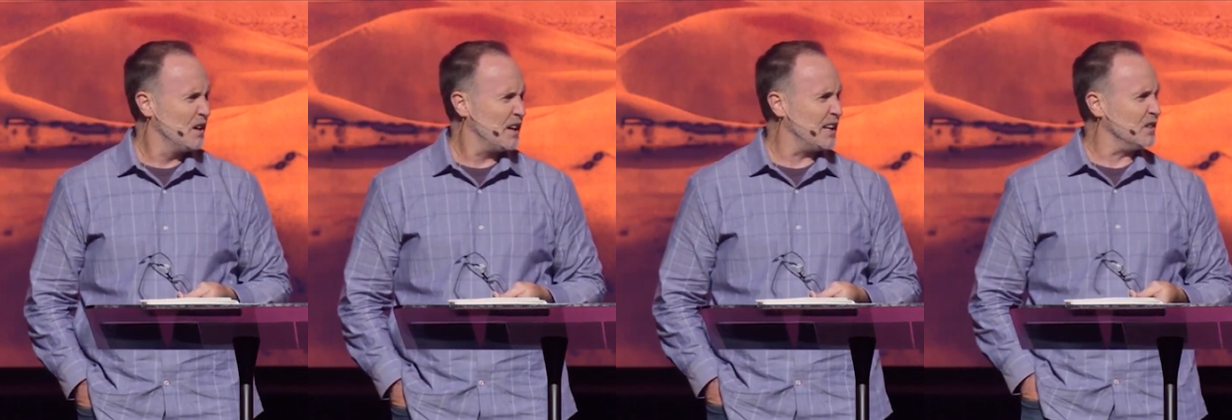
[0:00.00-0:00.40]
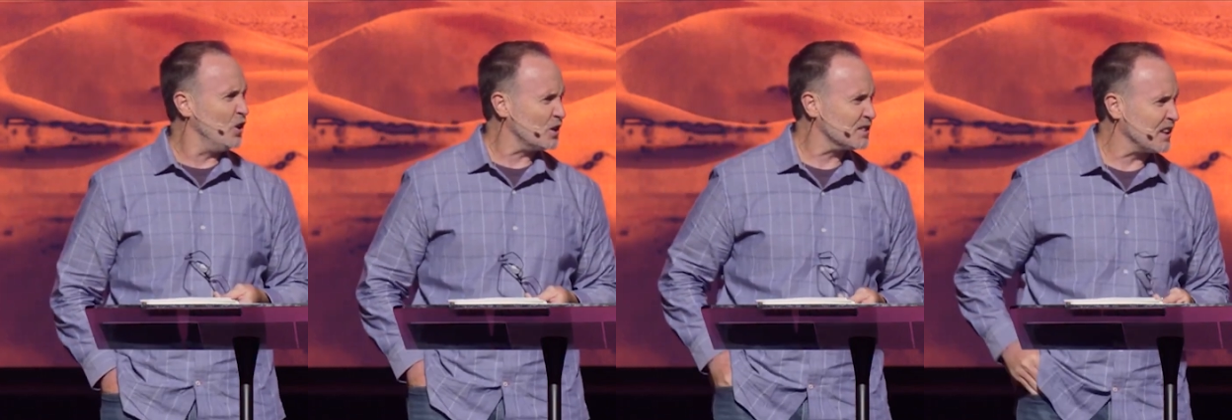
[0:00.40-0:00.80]
It
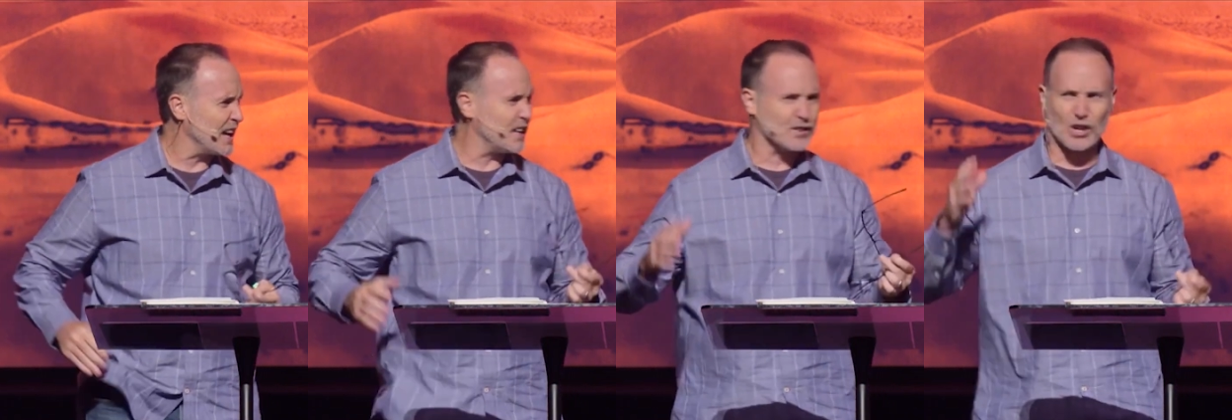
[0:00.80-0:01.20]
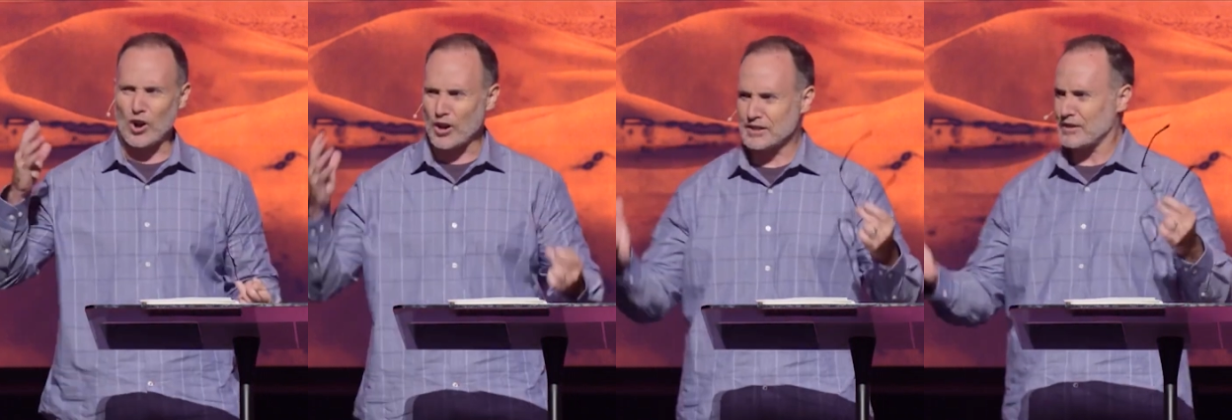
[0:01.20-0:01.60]
looks like it's a
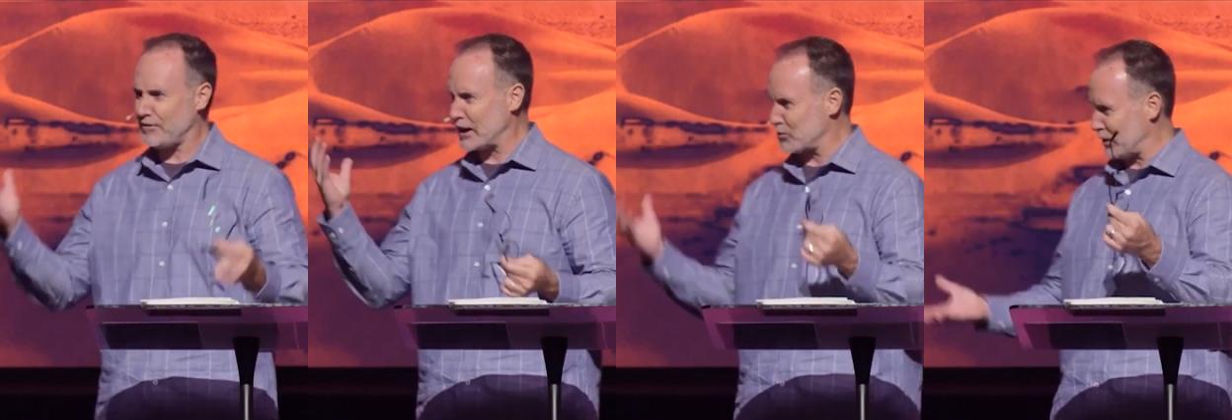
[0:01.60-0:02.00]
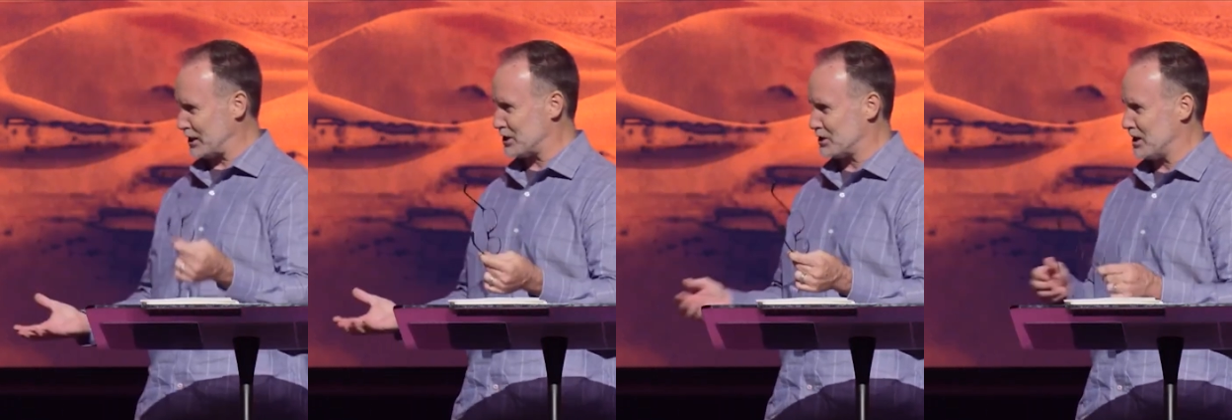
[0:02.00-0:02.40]
cause and effect
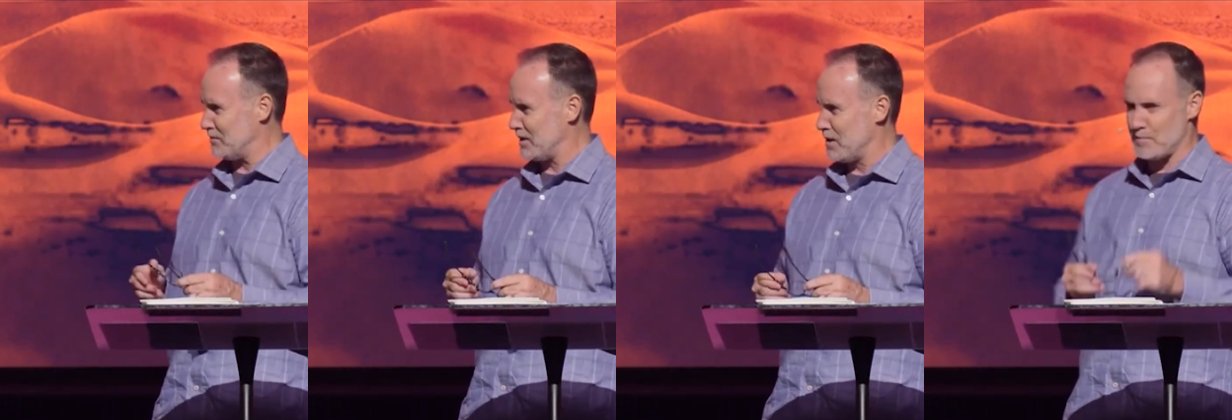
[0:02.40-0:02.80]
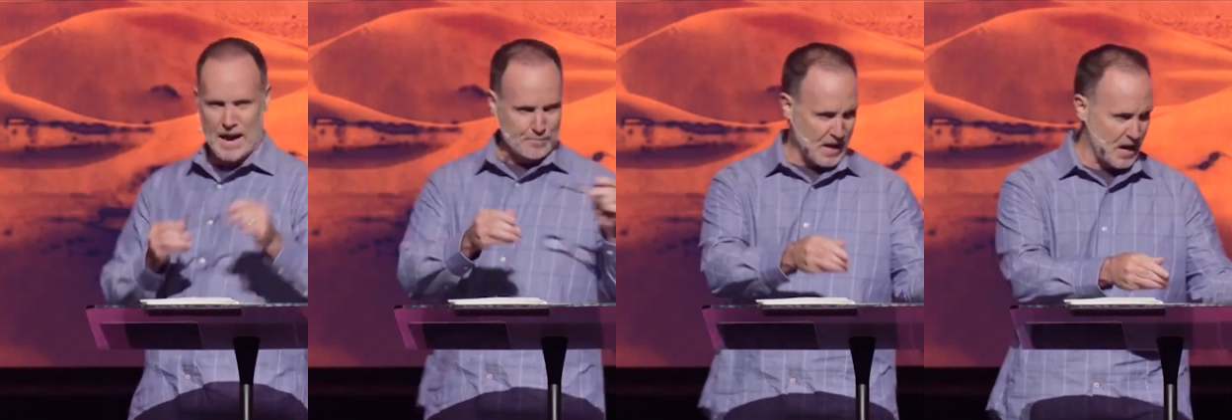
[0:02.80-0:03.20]
relationship.
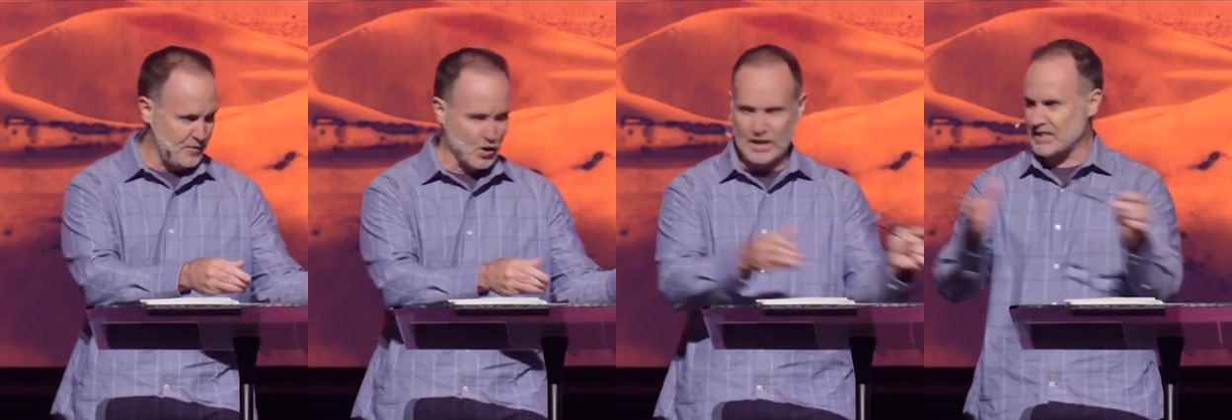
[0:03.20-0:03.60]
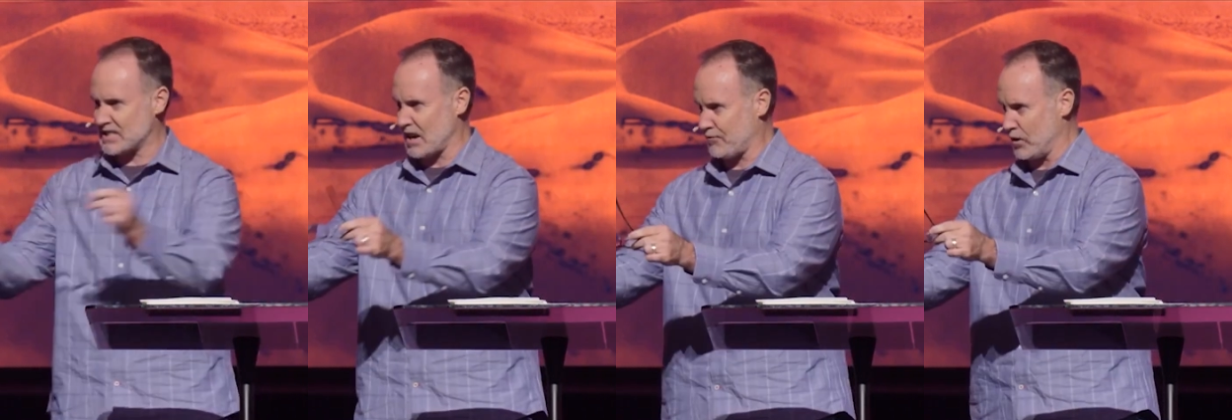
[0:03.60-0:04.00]
Bad behavior gets
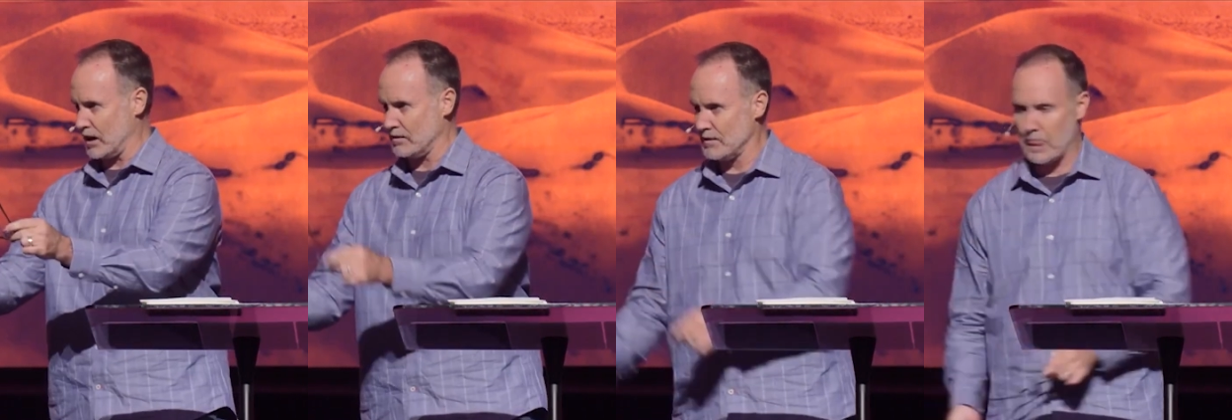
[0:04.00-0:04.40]
suffering.